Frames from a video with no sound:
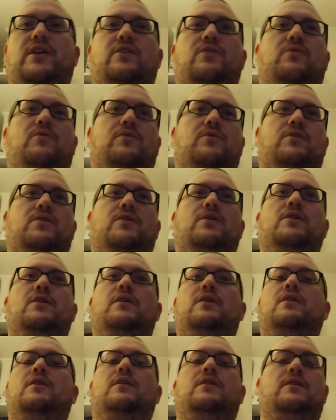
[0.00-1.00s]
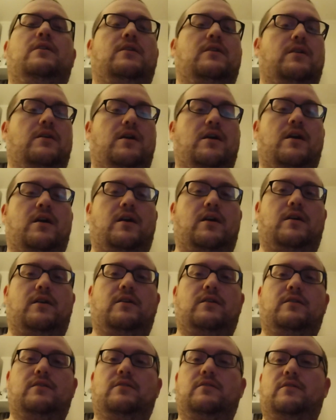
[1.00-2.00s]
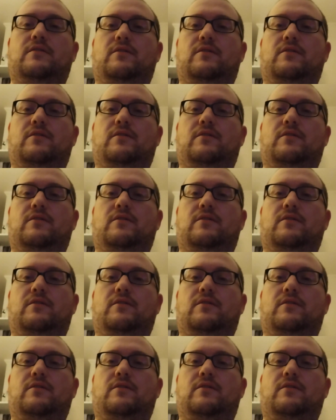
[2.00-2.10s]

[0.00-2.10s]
like that would be obvious because of what it is.